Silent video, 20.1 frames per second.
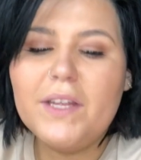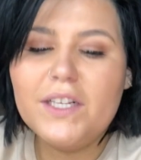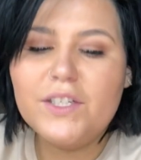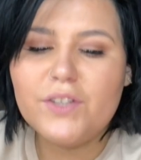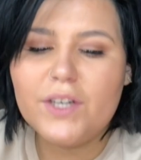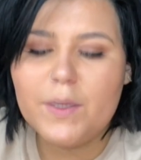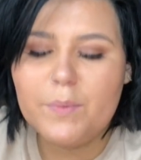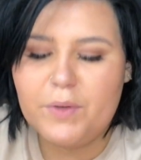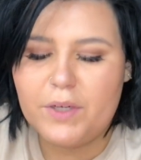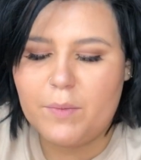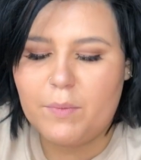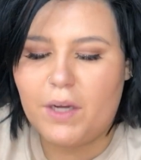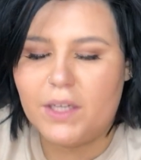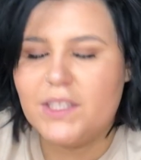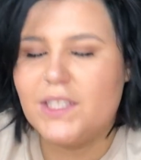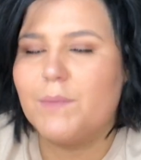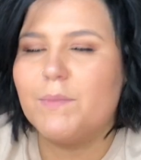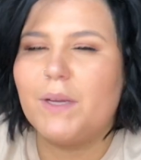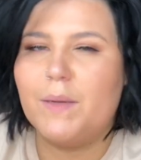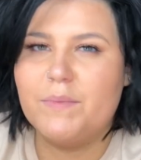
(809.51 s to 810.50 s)
going to try to put them
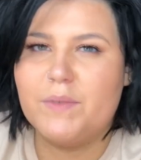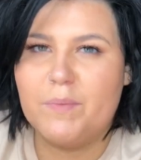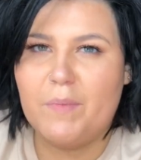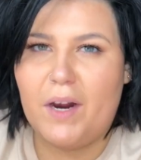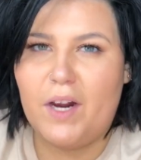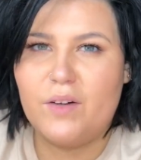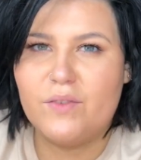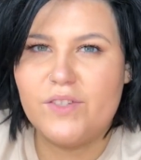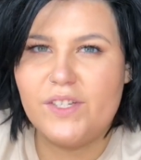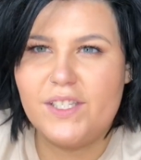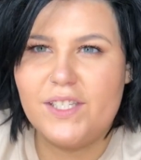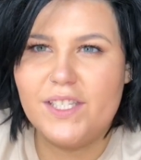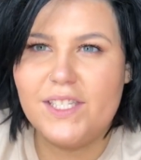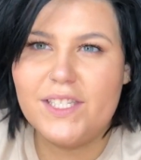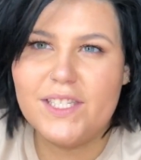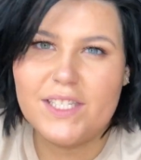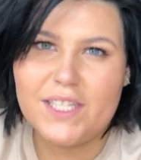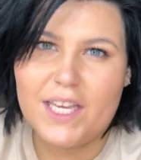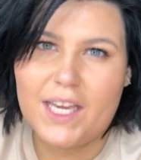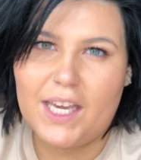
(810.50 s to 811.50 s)
on sometime tomorrow just to
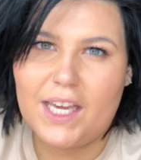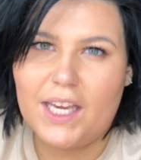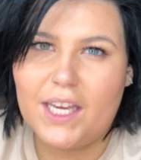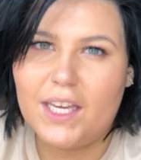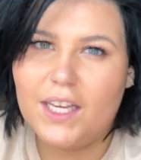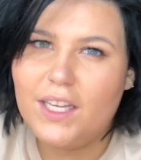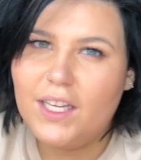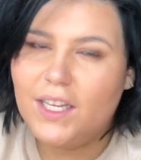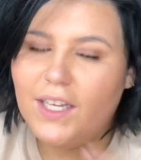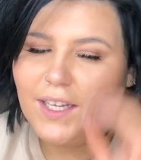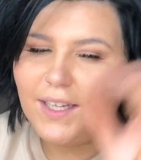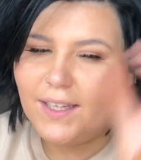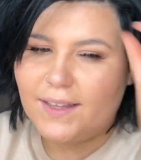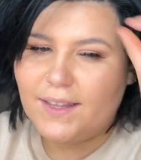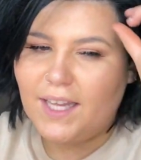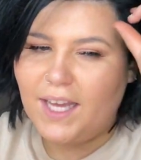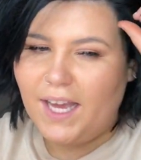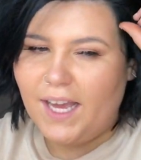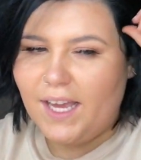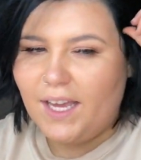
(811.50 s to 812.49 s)
see
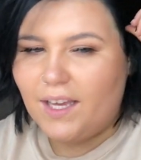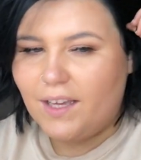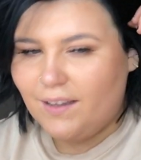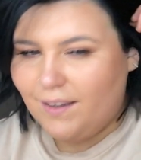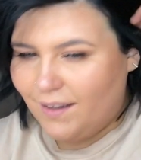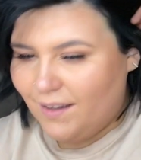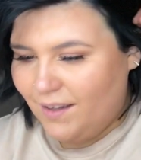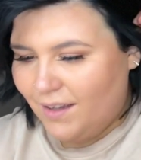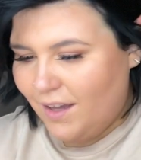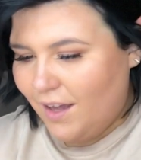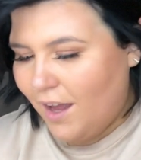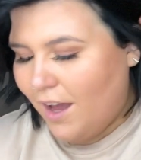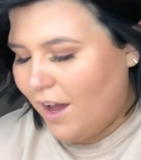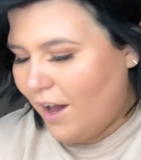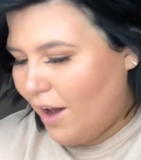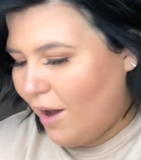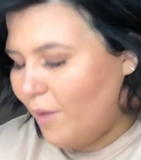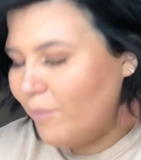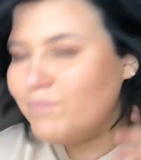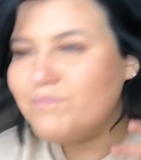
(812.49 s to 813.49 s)
like
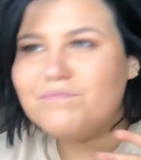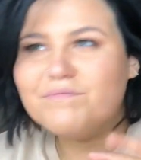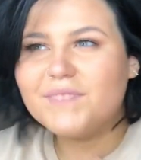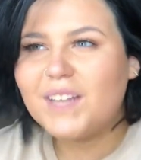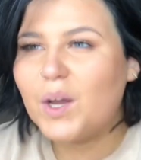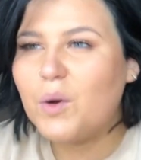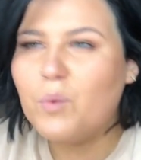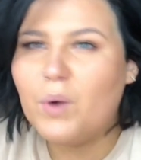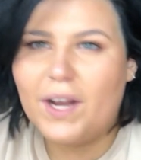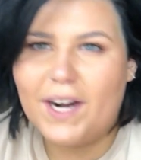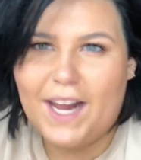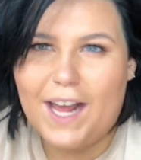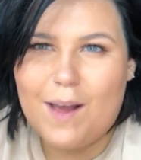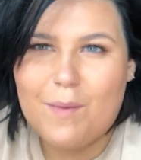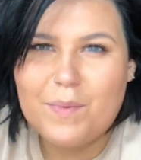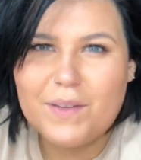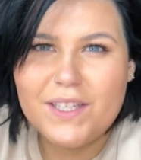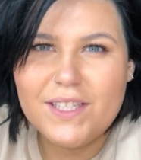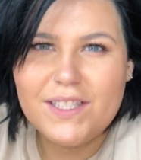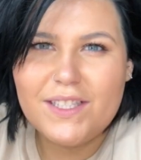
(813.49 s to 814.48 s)
what
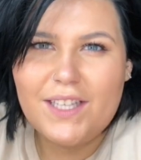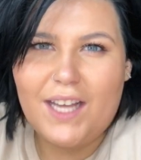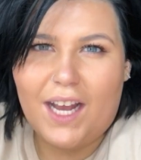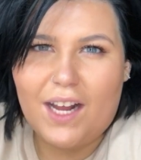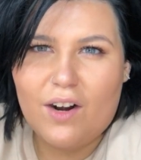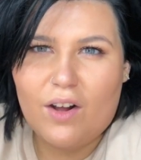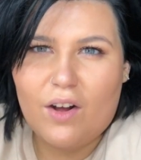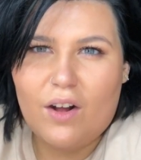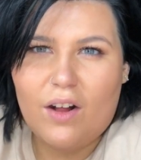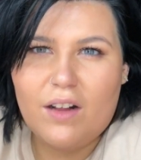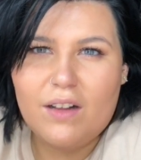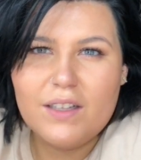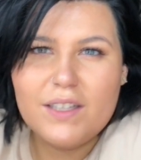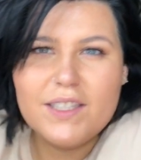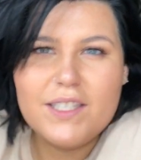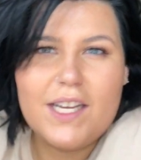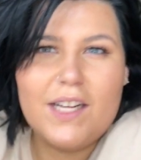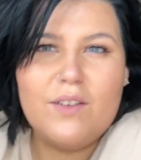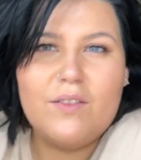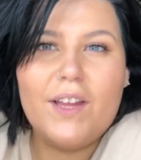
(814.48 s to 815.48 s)
happens at all,
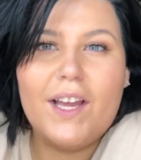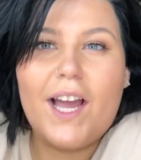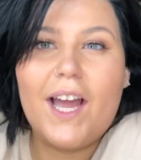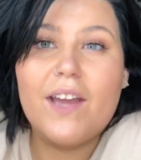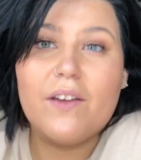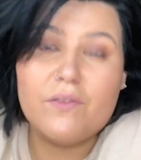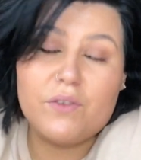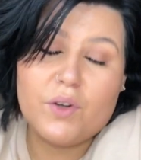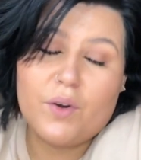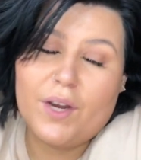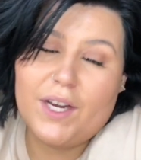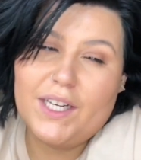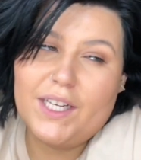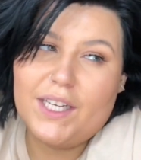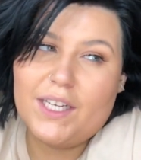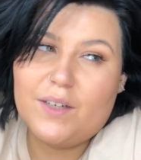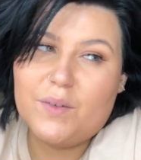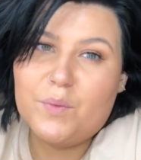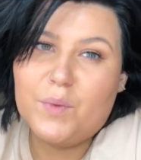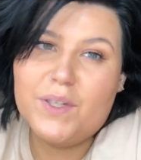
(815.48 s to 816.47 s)
because I have no
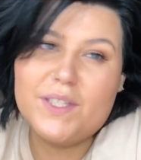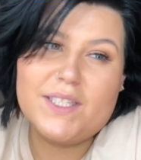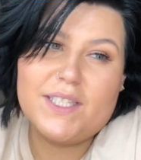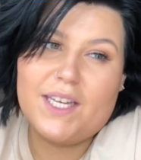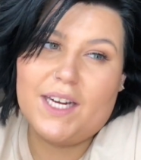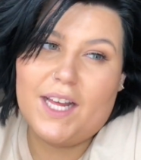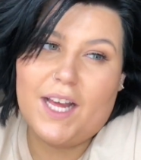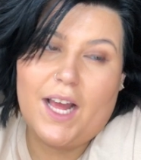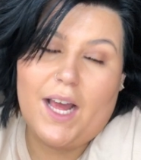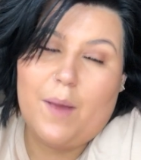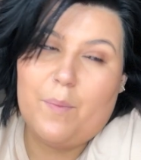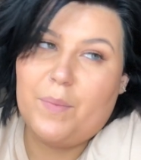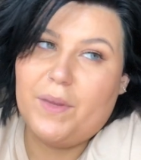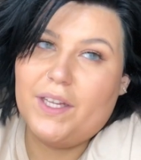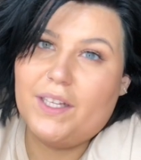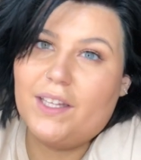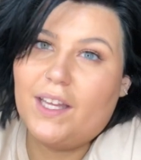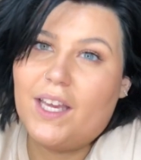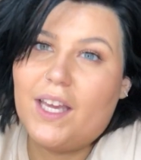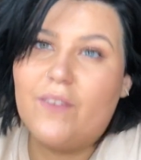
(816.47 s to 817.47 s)
idea what's going to
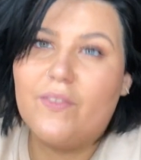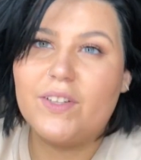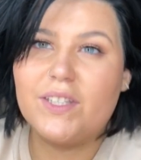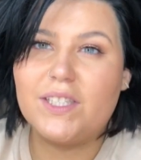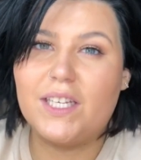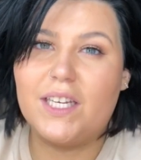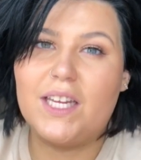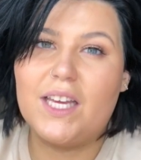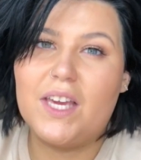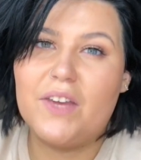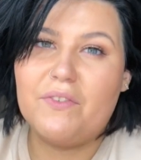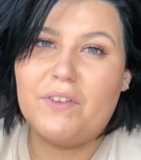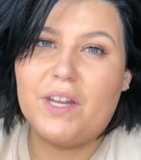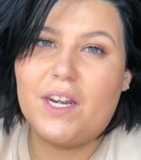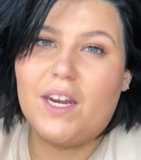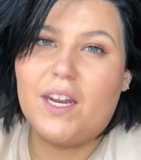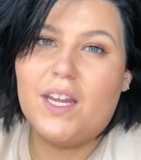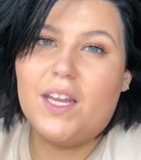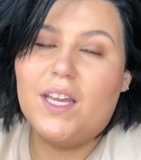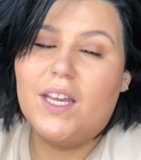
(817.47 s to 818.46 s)
happen, like if it's going to
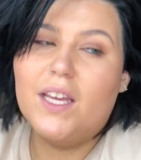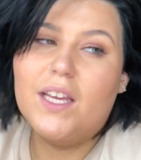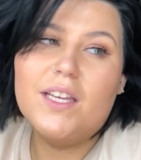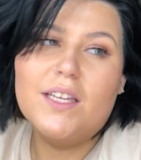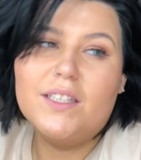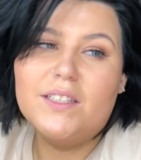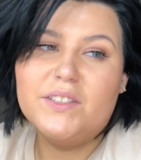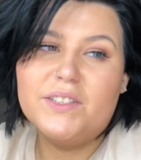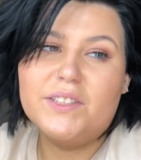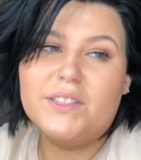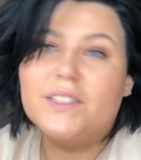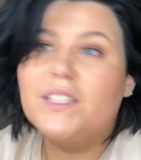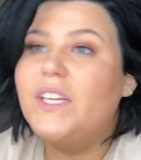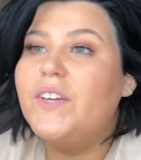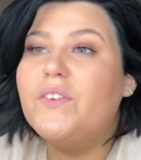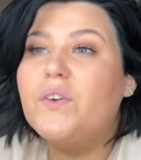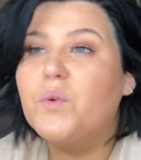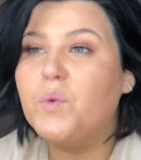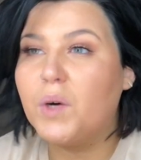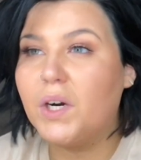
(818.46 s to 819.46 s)

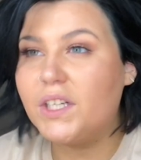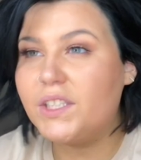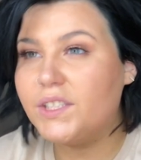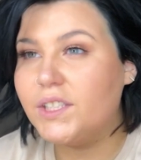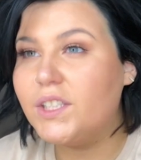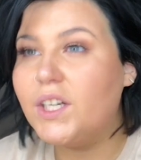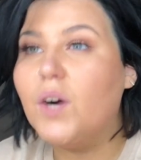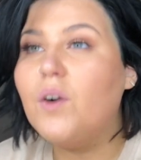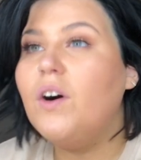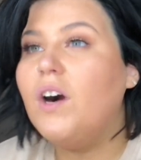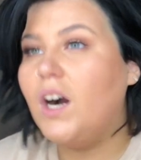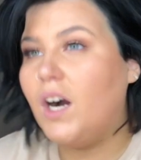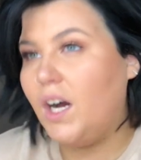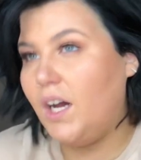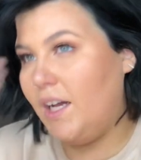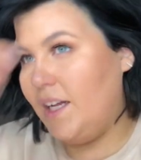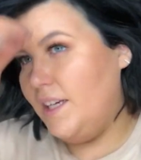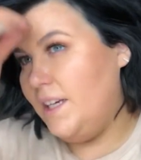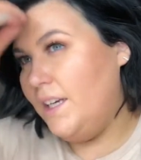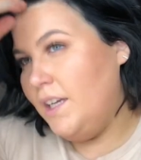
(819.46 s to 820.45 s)
even want to go
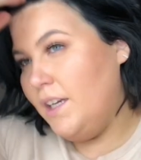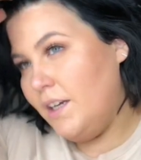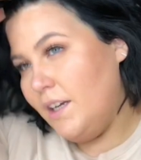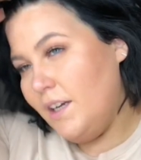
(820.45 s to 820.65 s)
on.